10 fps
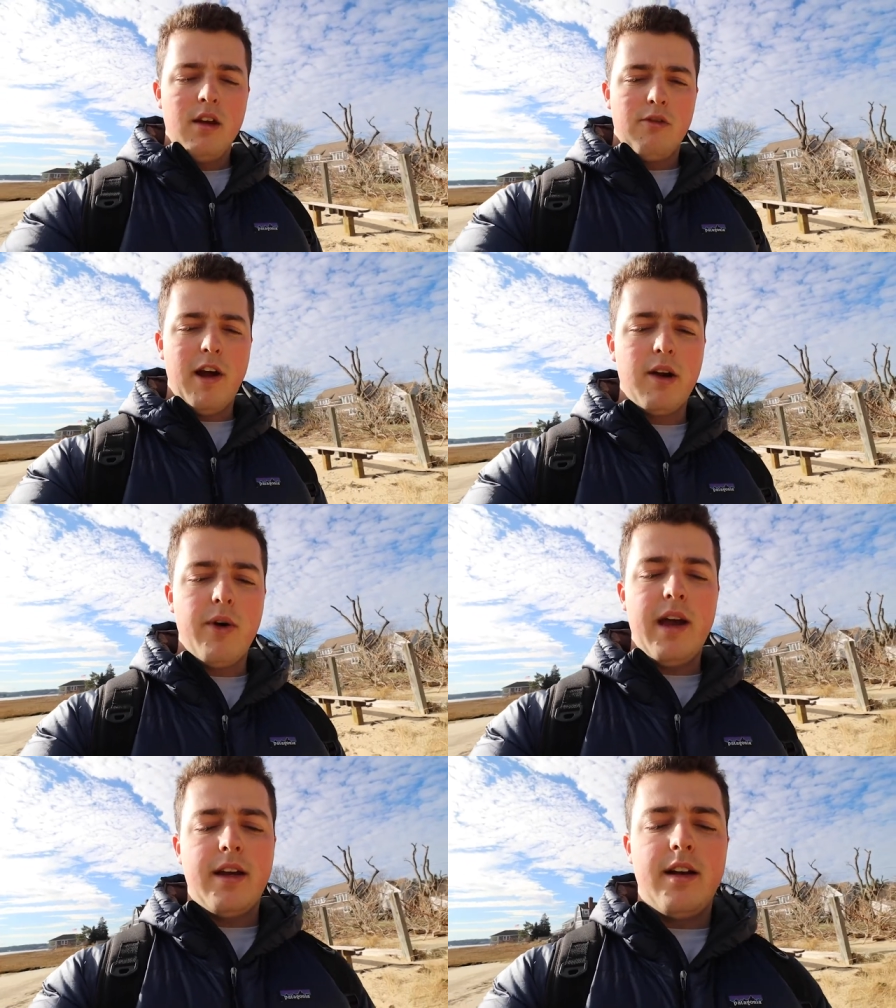Right
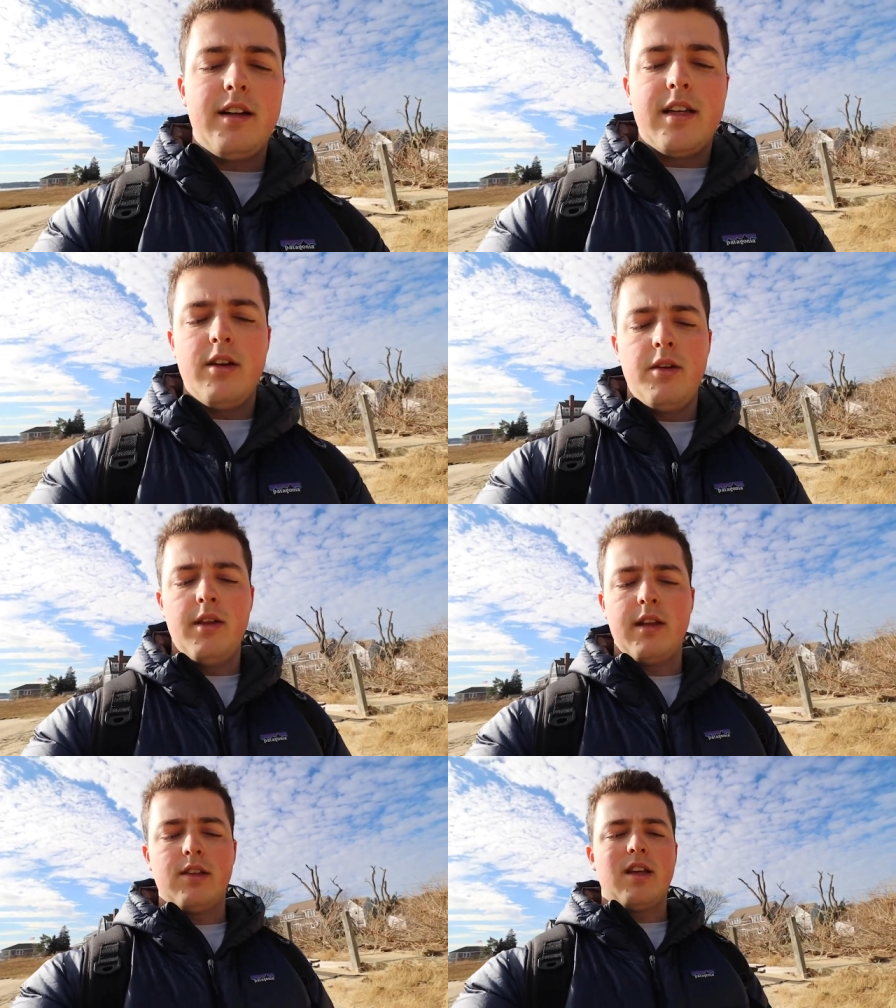away, I can already tell you
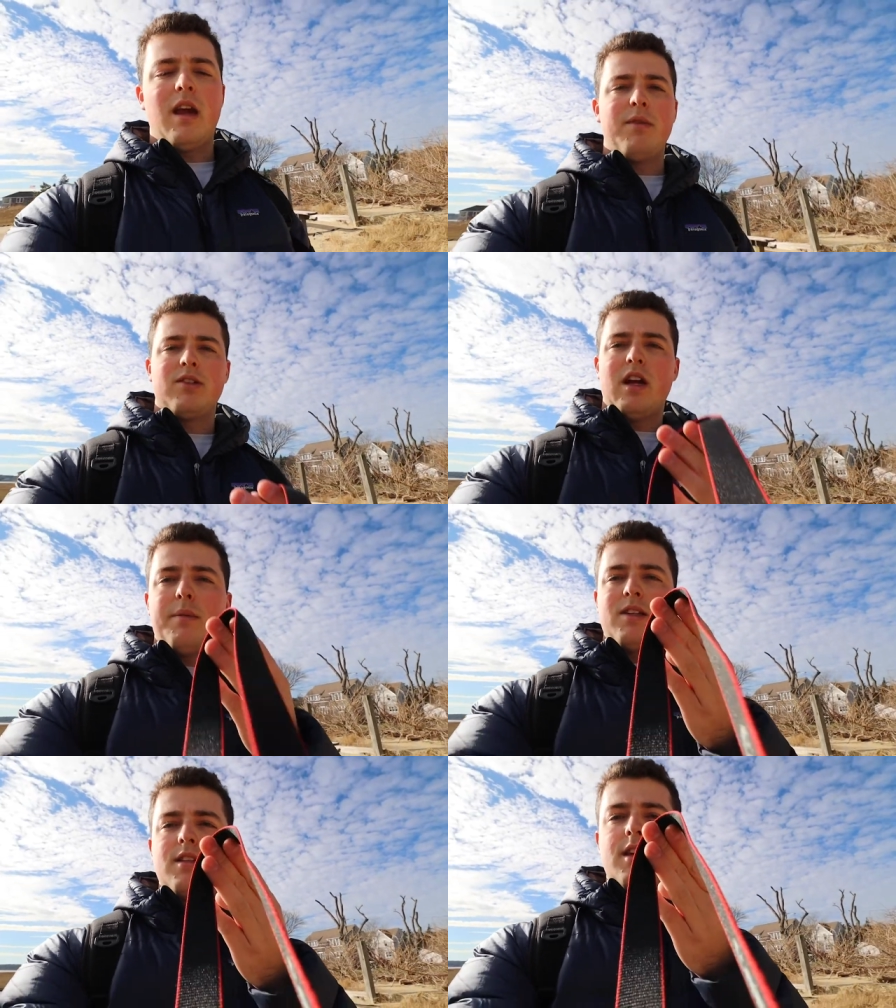that this camera strap
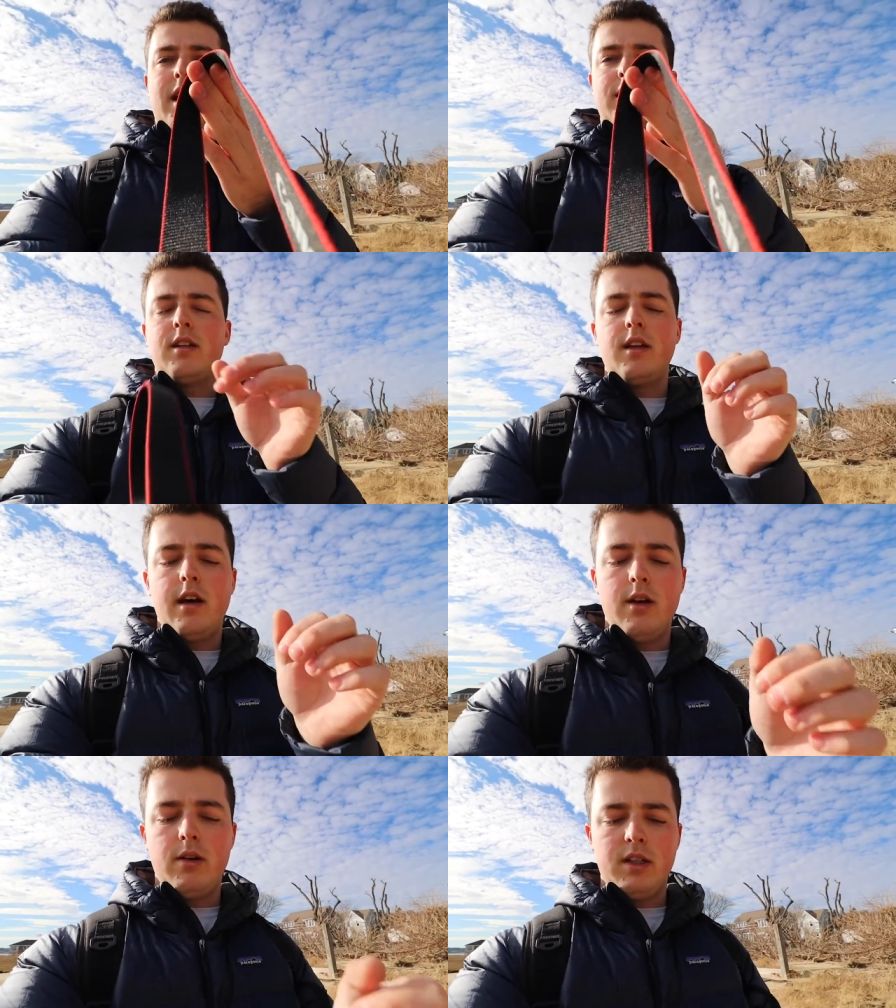has got to go.